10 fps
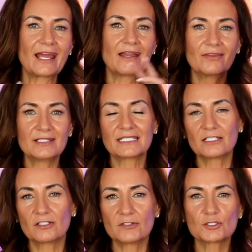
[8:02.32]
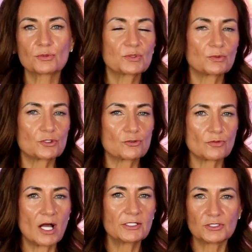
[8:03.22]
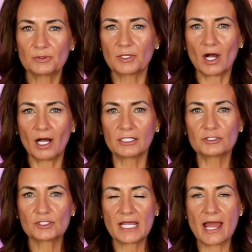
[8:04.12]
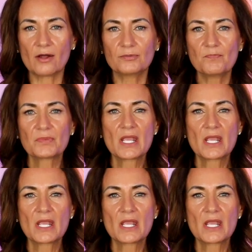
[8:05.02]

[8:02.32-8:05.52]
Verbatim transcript: and these individuals were drawn to a college town.